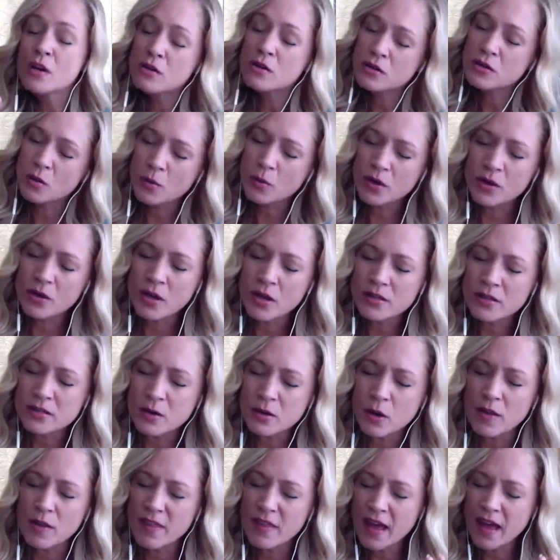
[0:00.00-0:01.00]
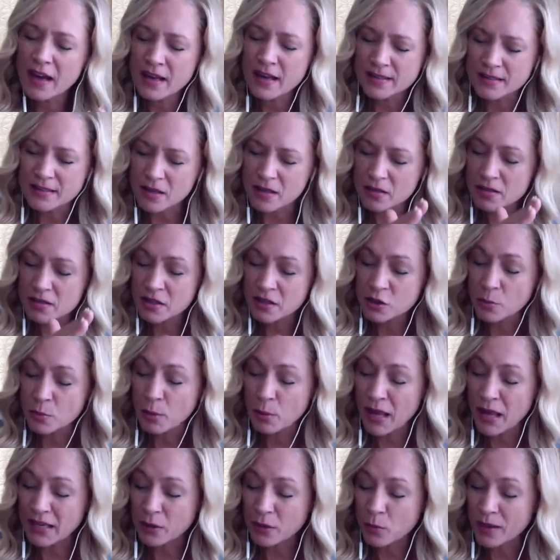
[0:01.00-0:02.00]
So we're not saying that as such a
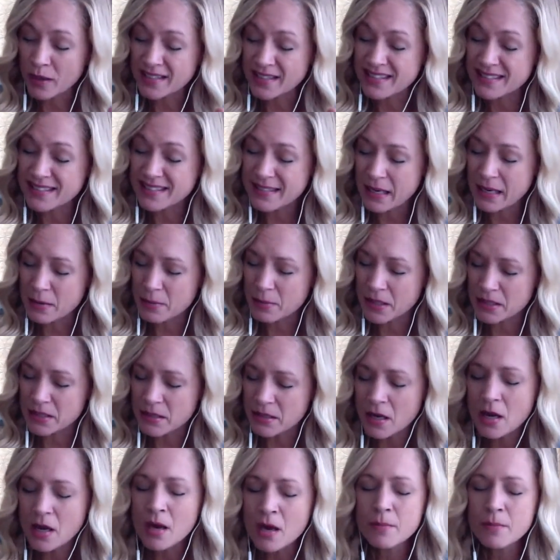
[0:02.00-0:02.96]
black and white statement,